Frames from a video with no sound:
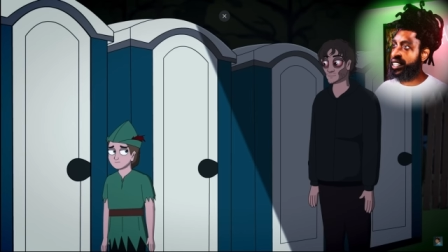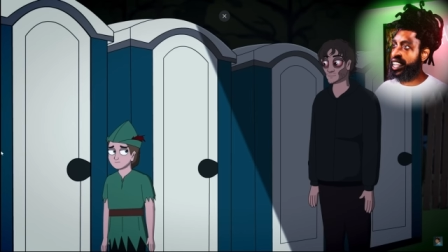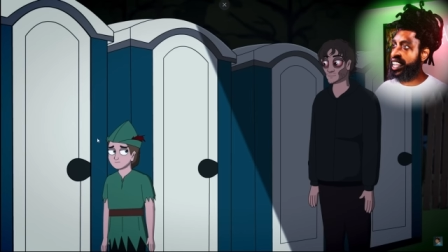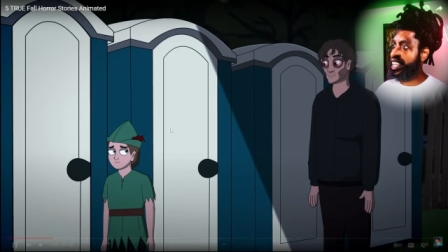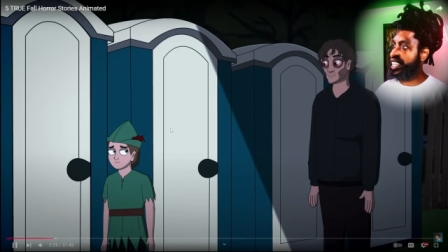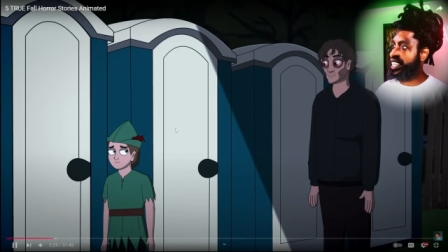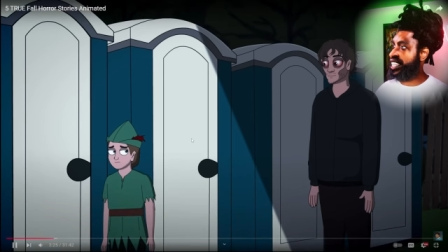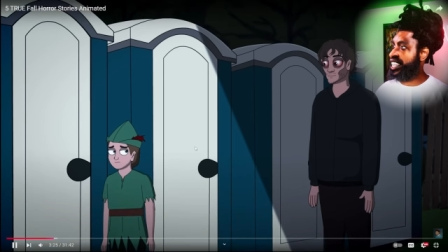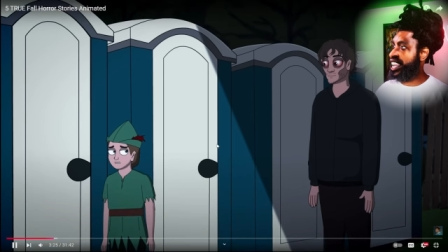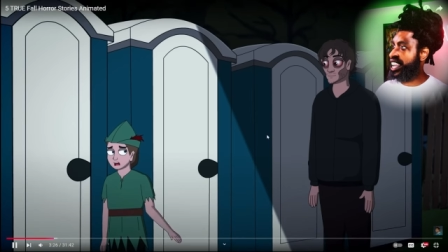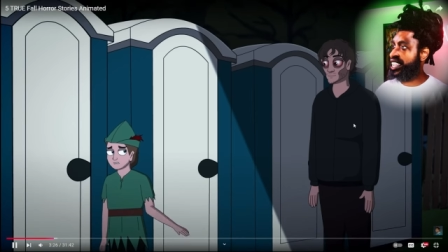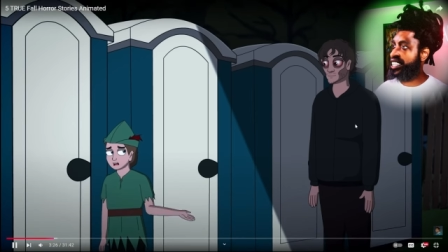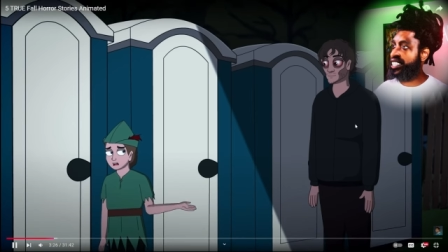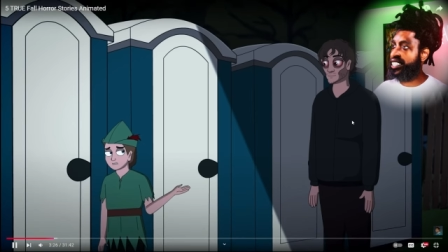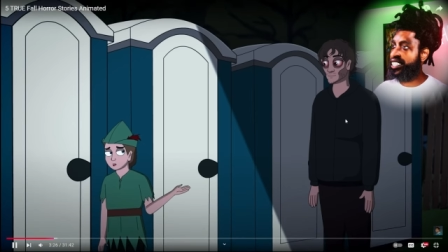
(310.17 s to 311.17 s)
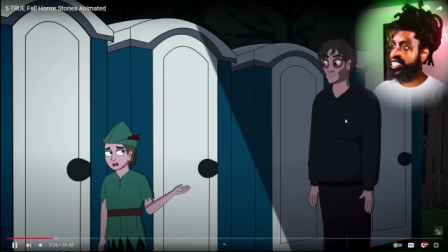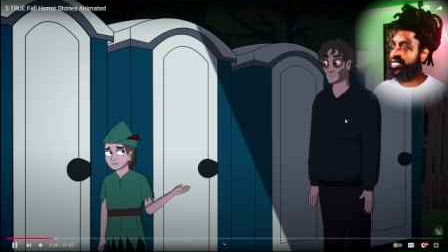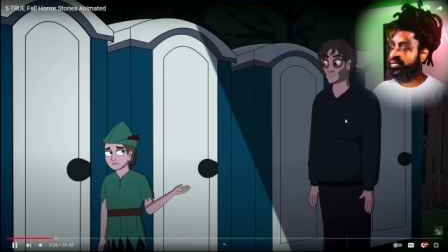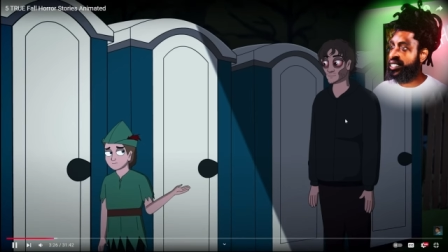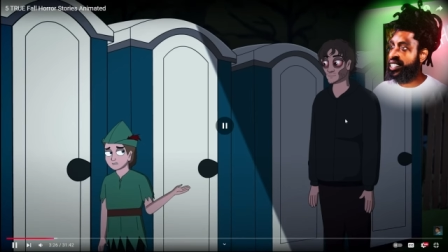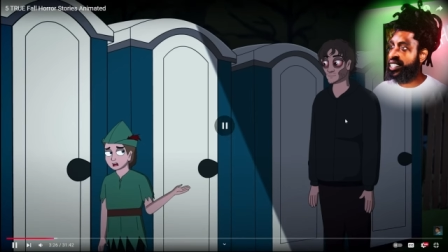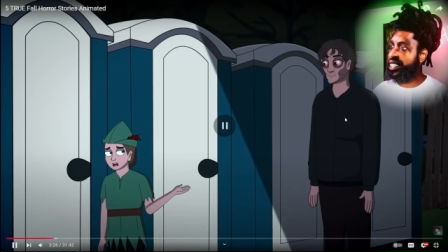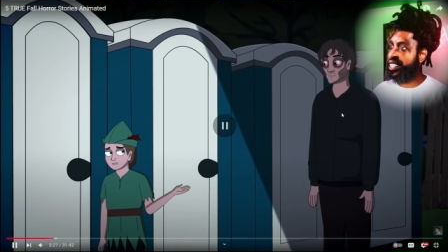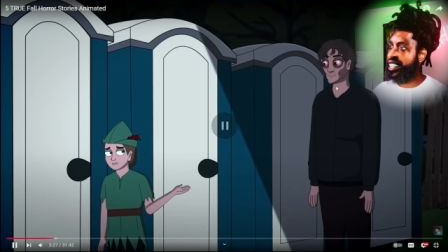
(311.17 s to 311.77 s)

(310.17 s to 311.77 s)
Yeah, so I told him I thought you.